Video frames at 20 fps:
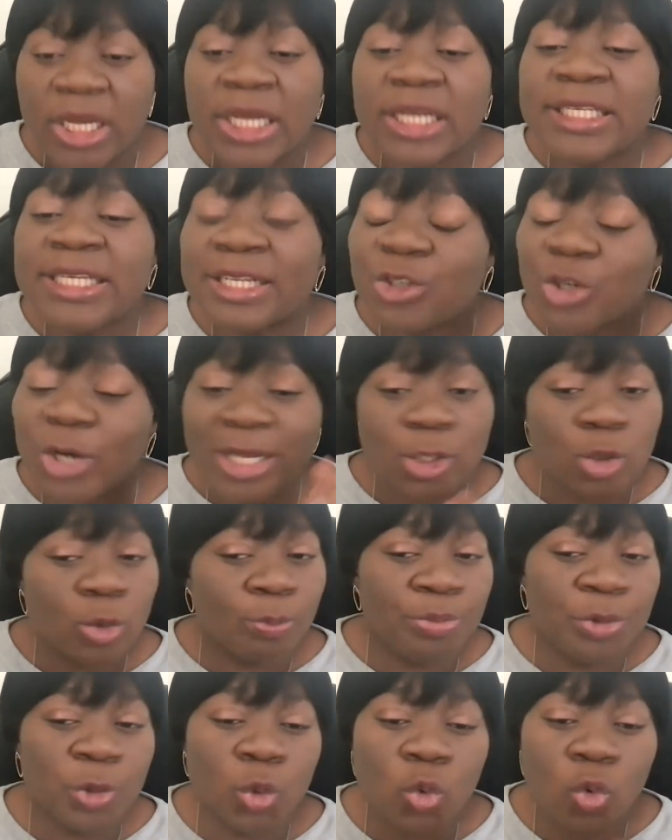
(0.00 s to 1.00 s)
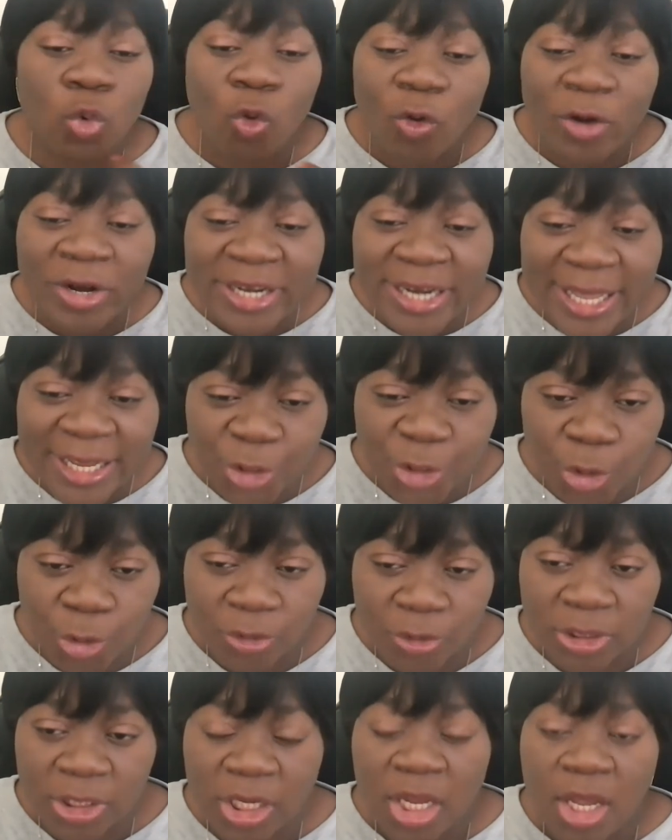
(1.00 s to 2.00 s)
They try to build
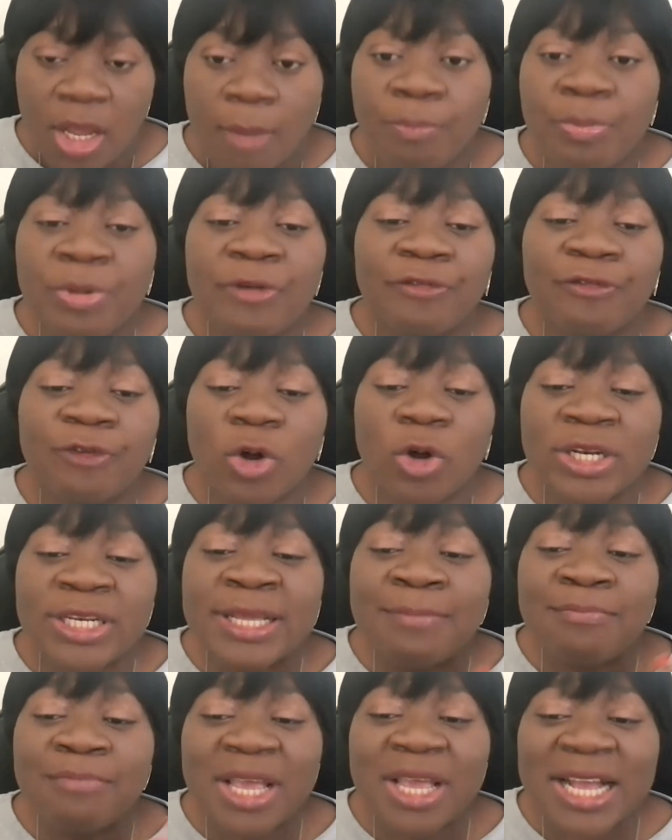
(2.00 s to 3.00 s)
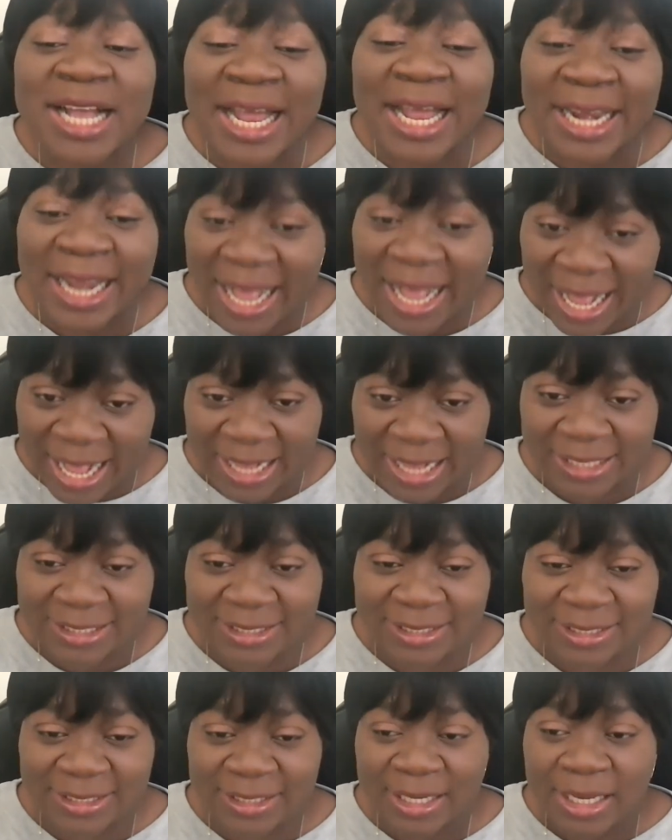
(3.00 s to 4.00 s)
connection before they make an
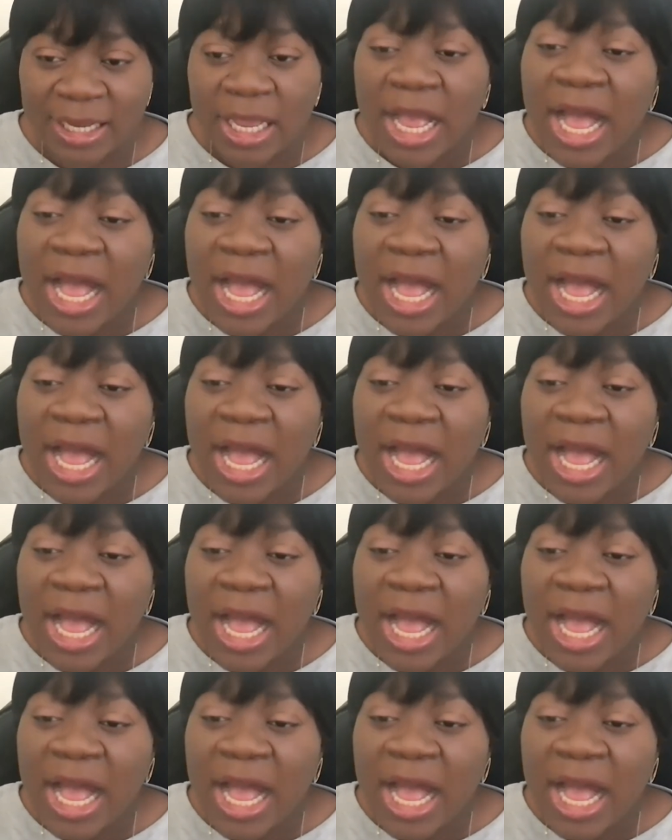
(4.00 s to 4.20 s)
ask.